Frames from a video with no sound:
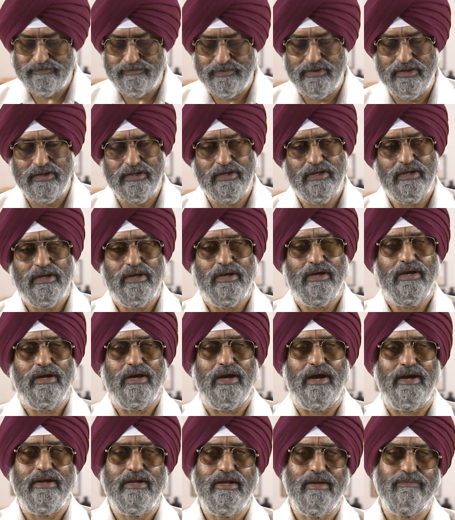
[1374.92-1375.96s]
P
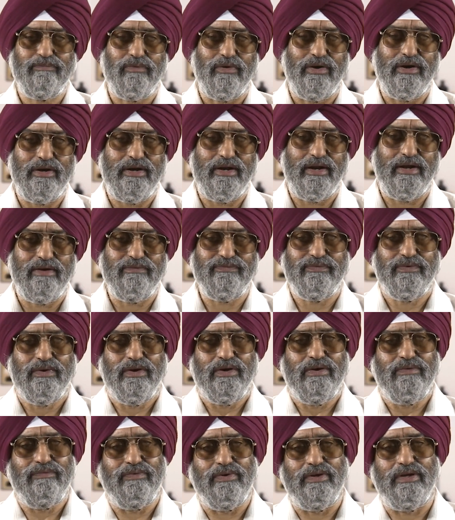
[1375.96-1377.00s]
and the point F,
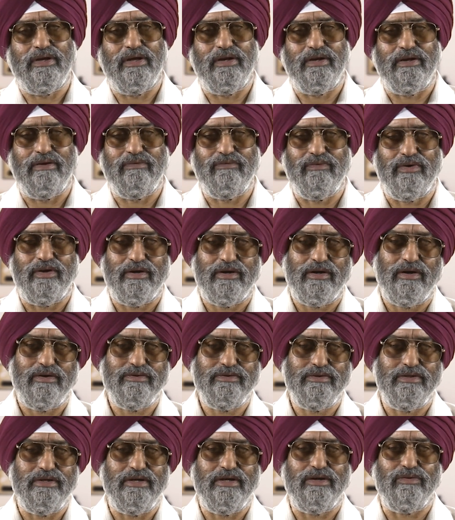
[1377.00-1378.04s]
we can work out
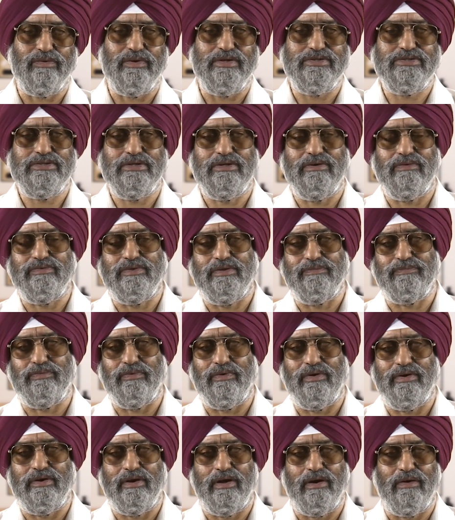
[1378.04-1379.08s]
the equation of the
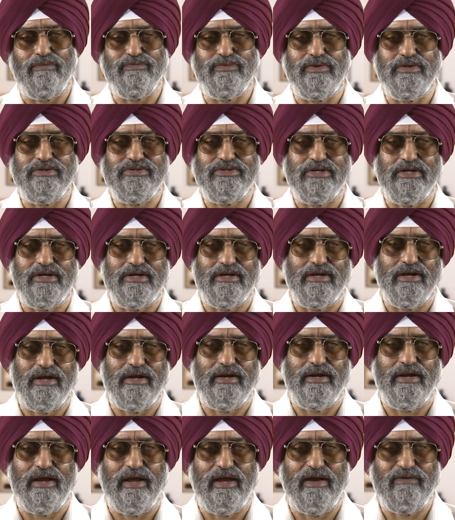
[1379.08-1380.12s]
point of the straight
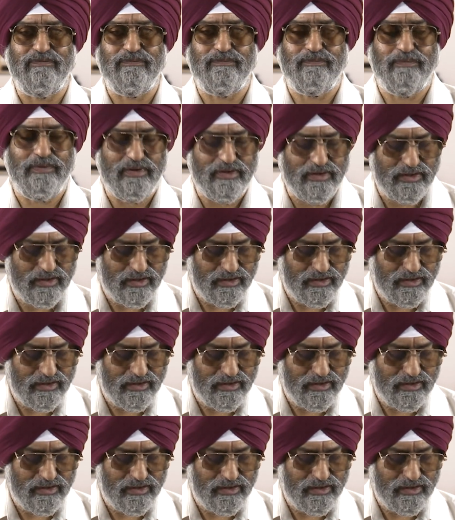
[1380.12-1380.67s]
line F P